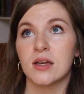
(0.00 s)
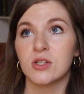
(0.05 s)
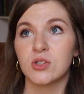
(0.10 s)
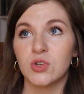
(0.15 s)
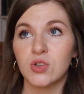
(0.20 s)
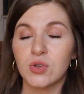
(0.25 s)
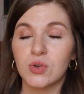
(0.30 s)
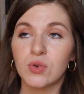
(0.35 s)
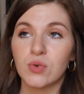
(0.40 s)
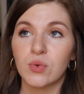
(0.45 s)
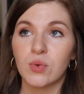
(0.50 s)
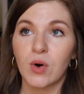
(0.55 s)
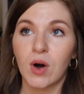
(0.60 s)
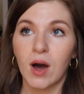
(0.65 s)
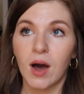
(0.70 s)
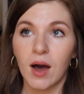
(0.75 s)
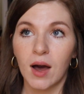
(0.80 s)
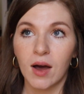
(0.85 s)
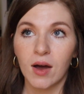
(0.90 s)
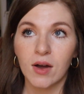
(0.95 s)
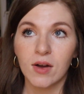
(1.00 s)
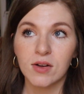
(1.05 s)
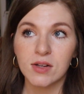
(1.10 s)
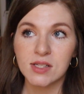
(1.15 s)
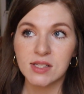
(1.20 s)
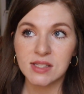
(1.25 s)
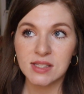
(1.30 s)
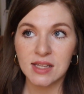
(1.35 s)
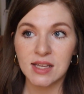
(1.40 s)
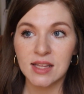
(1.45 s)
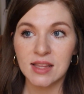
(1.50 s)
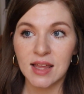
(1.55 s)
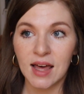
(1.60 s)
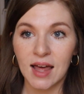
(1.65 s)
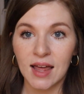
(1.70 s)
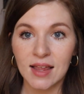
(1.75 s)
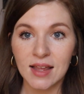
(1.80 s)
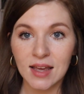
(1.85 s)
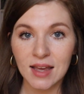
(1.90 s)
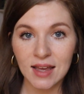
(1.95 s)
to see that